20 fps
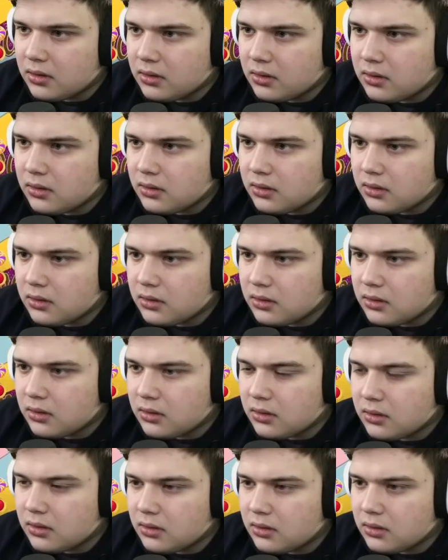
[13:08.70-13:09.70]

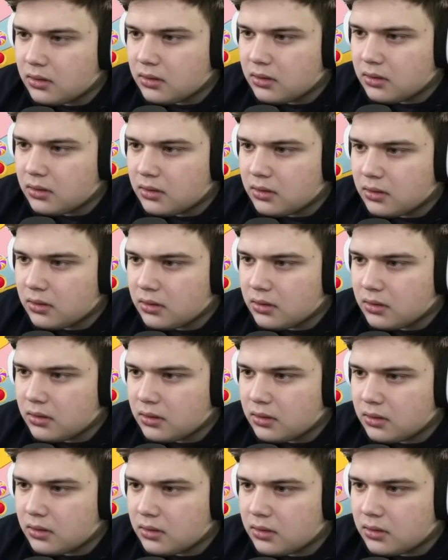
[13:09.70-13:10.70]

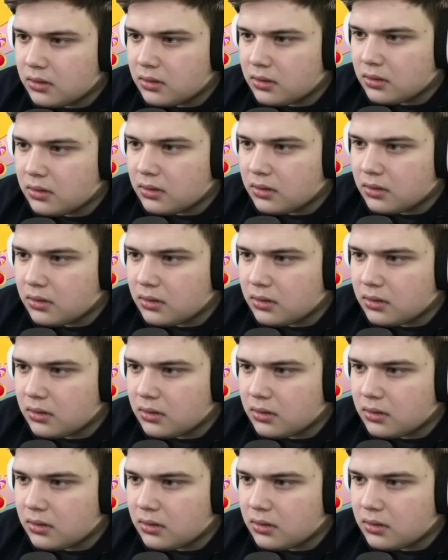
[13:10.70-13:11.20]
Nobody speaks.